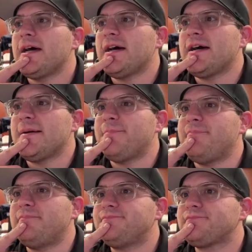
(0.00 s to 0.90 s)

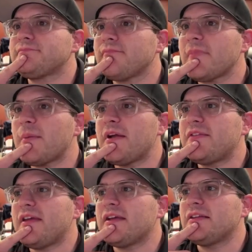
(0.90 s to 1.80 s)

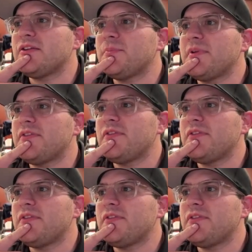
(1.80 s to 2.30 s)
Might take a little bit